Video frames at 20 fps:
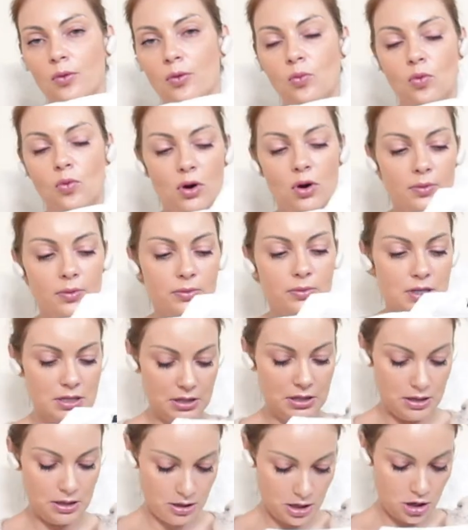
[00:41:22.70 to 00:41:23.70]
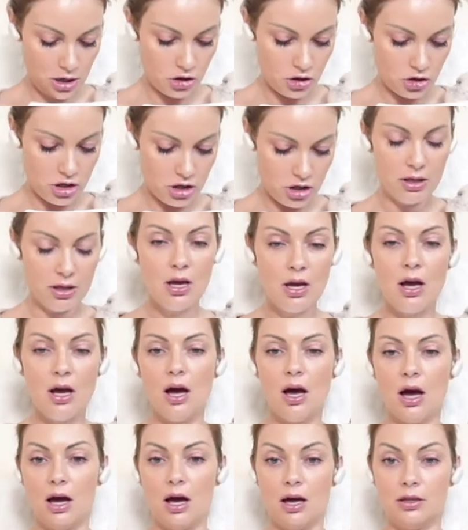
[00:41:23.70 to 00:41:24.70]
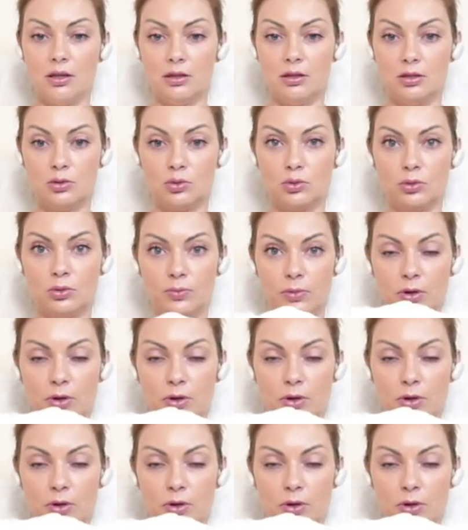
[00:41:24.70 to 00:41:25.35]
any warm destination. Uh, this